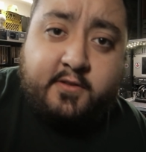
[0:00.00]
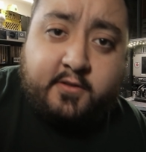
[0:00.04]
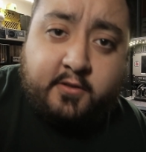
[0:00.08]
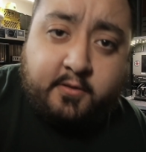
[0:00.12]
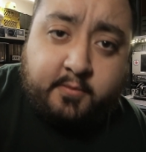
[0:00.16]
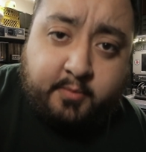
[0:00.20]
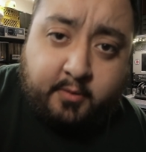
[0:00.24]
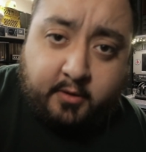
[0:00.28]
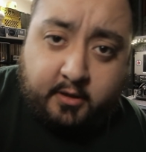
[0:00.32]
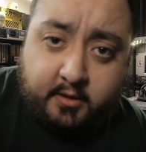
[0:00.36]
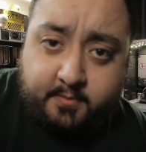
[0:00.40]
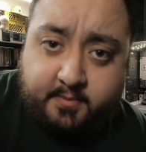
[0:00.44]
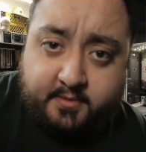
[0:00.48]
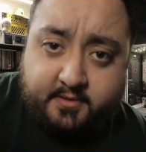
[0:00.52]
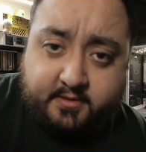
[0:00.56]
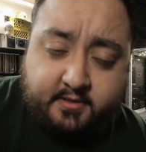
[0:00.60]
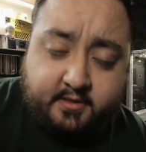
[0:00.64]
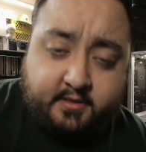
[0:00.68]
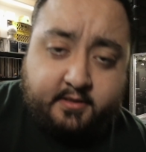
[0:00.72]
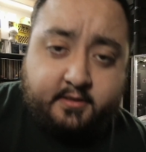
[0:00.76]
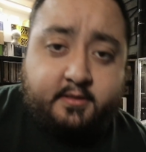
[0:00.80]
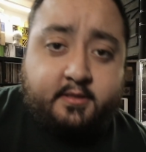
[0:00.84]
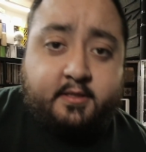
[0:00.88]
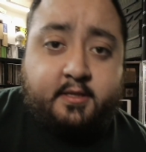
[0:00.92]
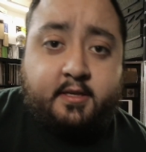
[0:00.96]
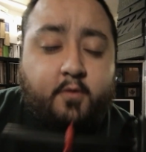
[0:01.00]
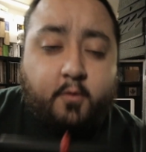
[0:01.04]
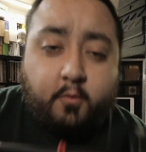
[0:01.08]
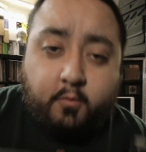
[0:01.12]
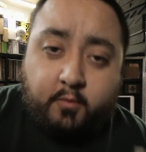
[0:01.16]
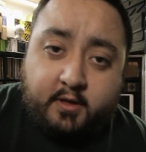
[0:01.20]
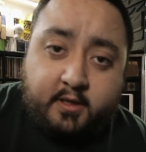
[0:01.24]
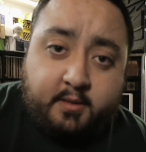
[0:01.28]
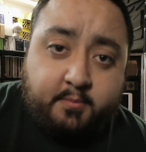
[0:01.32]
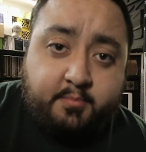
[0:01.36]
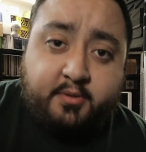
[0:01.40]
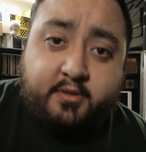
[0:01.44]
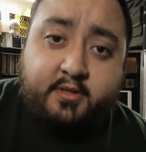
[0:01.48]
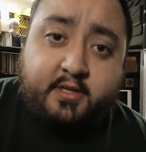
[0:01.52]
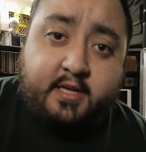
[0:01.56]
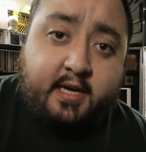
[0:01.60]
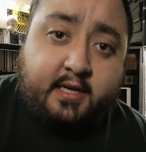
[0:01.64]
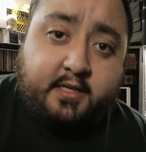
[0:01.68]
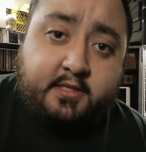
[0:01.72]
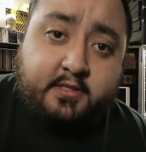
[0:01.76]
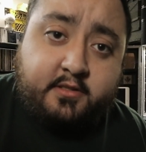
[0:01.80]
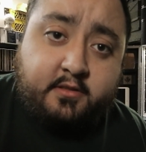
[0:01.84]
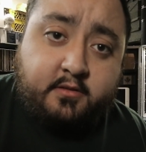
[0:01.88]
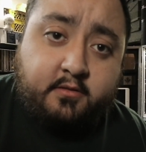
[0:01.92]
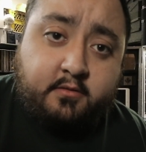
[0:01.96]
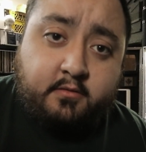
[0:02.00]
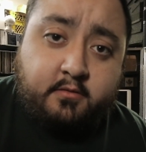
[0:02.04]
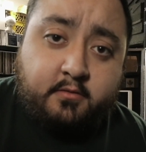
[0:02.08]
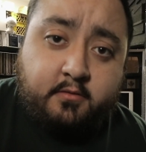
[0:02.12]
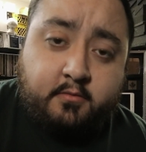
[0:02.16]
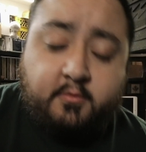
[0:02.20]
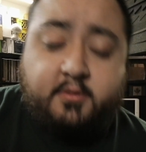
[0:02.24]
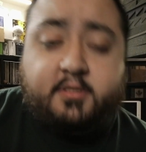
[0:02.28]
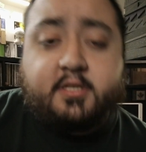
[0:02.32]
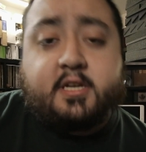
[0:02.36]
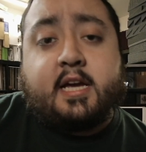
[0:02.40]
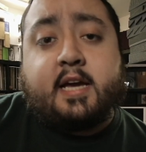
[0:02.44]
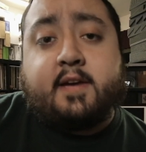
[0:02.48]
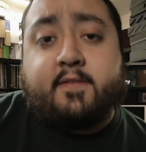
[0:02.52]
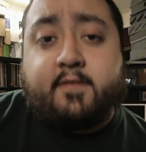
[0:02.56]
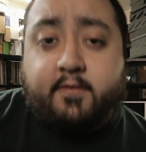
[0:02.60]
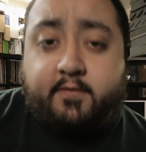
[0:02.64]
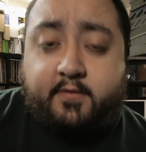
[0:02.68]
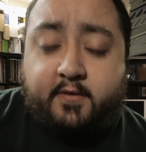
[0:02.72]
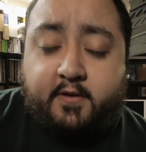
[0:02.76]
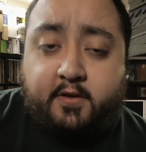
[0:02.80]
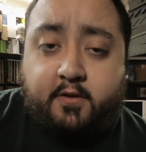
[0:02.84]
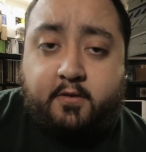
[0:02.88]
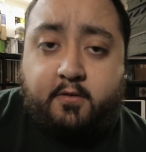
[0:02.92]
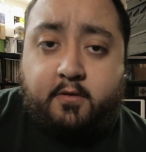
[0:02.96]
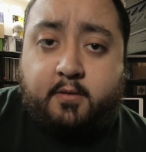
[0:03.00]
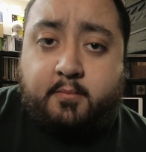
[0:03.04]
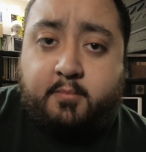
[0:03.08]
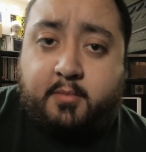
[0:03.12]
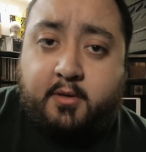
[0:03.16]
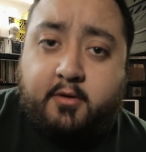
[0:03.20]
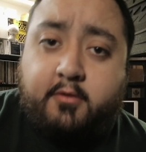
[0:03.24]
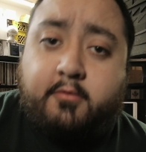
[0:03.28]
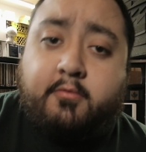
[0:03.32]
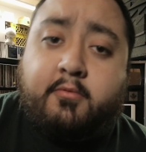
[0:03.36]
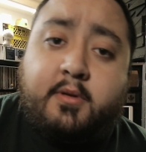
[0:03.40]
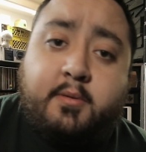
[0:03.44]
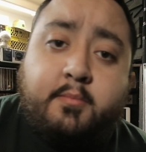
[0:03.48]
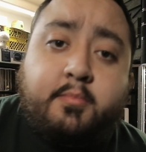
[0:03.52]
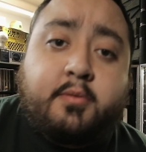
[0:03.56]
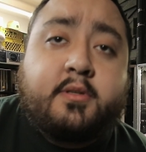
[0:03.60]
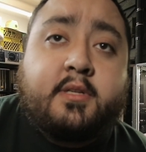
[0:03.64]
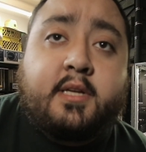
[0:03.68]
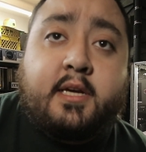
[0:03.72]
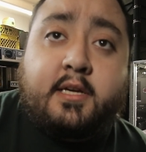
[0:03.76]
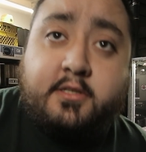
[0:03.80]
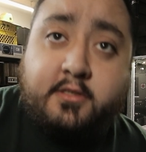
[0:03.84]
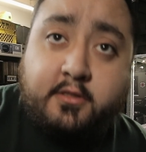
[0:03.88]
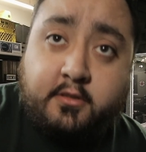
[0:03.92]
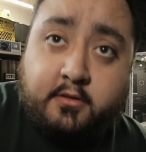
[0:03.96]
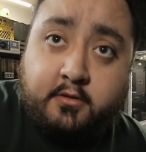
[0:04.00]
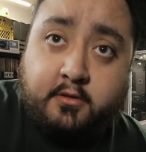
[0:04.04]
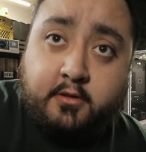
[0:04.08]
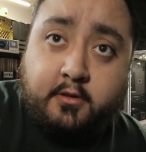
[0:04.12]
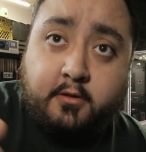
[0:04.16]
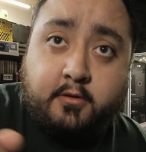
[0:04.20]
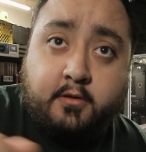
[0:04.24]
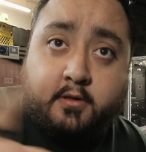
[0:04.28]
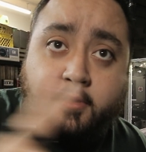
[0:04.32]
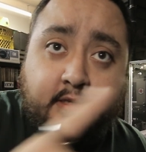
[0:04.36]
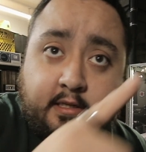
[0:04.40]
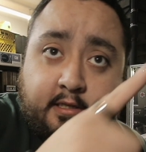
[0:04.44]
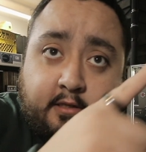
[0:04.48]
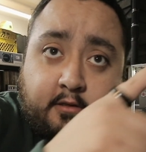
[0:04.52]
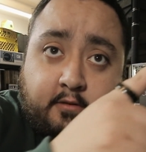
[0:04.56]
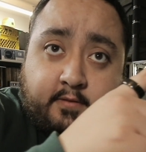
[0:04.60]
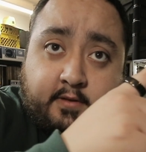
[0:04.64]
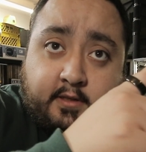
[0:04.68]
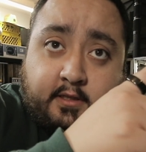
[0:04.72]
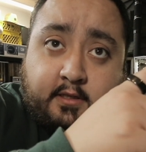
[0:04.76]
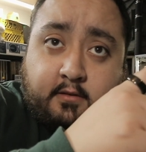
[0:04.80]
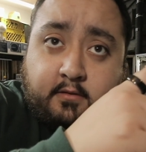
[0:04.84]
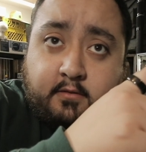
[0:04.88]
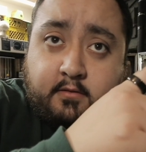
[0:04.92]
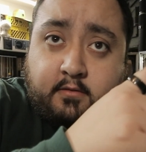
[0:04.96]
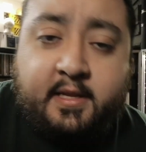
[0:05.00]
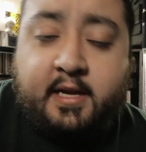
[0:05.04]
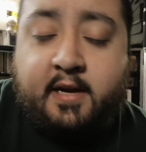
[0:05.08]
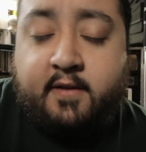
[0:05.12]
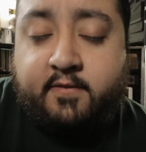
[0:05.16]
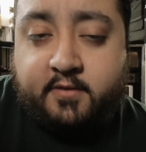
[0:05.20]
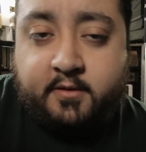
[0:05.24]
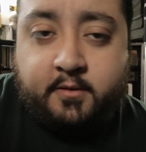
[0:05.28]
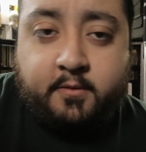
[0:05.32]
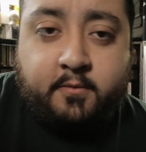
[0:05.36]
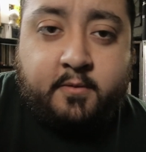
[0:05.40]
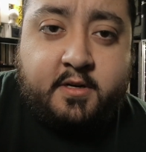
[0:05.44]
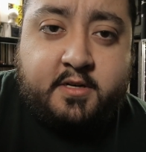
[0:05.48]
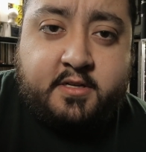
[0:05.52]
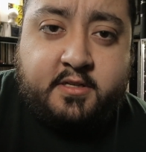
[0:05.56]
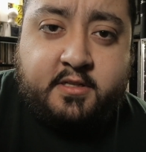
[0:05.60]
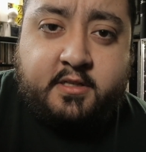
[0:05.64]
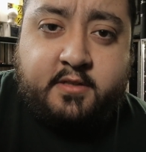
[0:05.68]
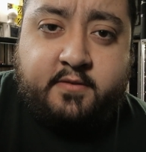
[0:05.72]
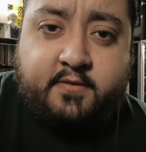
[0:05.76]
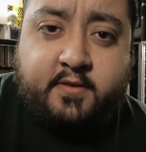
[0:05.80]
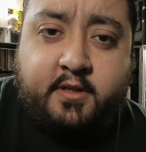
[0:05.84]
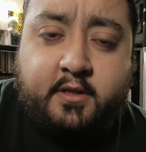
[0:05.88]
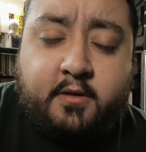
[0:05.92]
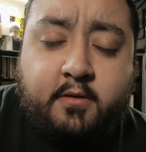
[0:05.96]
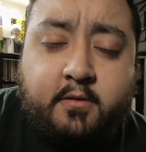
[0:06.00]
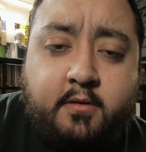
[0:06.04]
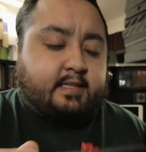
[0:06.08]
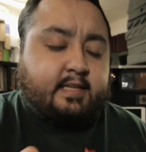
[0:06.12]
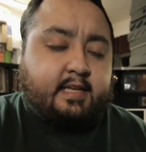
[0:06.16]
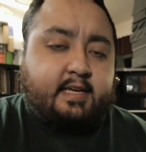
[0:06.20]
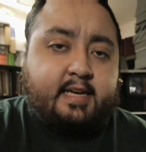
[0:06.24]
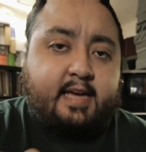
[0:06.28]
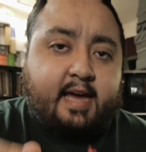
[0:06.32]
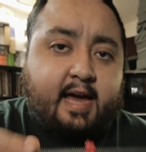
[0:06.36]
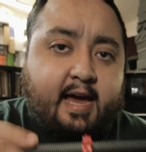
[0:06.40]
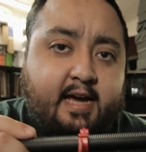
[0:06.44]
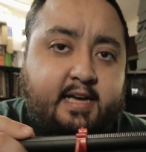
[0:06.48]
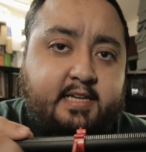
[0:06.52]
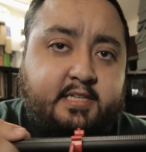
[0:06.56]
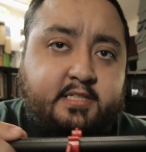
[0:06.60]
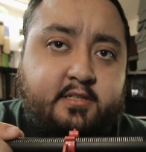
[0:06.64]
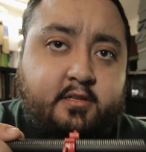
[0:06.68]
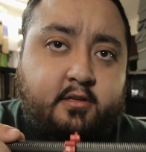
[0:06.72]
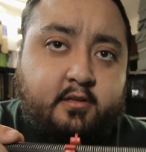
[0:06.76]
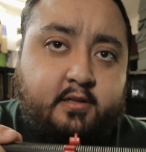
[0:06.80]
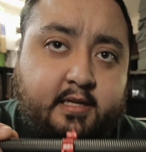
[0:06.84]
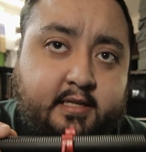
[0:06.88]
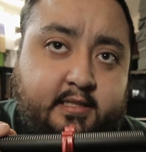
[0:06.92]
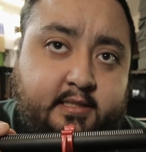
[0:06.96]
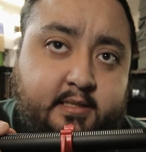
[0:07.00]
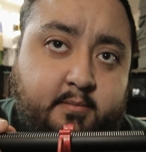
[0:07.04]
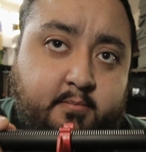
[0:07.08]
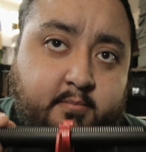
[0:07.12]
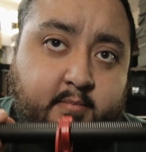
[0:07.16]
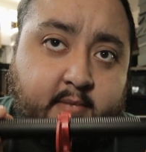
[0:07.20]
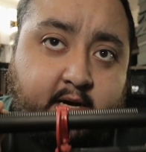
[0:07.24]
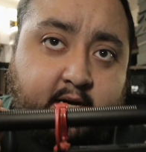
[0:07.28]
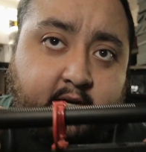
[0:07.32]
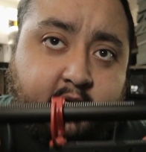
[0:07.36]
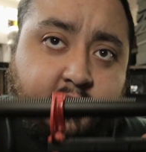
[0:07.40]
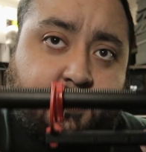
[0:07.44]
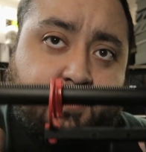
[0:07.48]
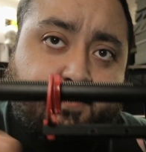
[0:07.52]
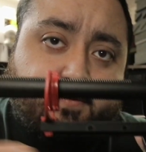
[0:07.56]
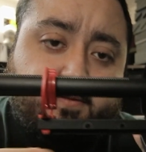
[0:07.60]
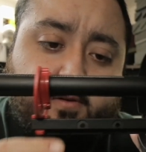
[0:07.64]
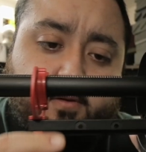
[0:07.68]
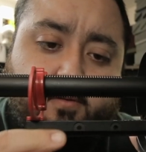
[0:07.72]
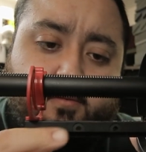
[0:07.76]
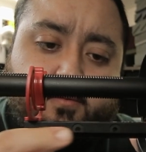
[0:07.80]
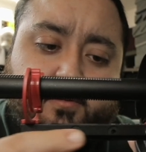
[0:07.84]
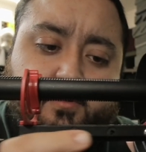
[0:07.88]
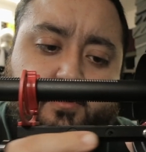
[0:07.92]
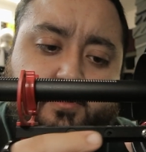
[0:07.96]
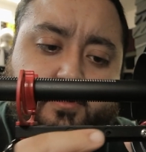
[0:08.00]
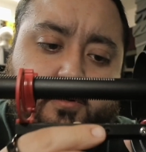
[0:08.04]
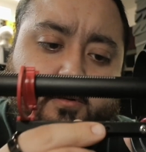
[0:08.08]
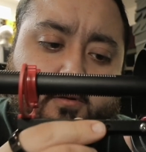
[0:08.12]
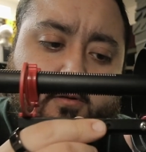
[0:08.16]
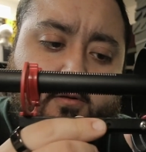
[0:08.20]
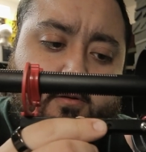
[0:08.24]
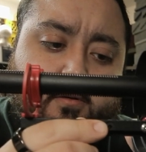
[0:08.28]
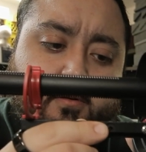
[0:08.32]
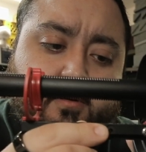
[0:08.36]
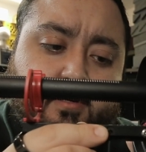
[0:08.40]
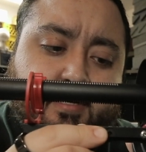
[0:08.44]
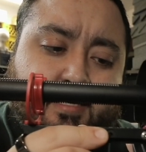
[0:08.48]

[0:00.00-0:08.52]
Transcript: two purposes. For wind protection, which I have a video about wind protection, go click over here after you watch this video. They isolate the microphone so